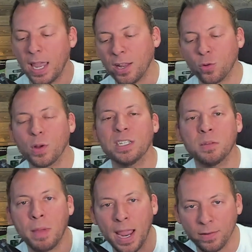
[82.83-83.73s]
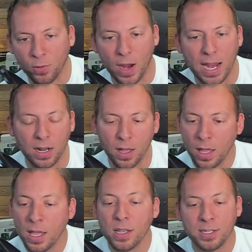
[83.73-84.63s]
increased demand for ADA,
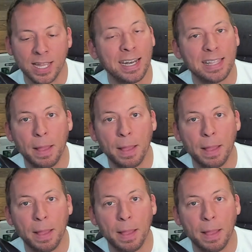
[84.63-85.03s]
sending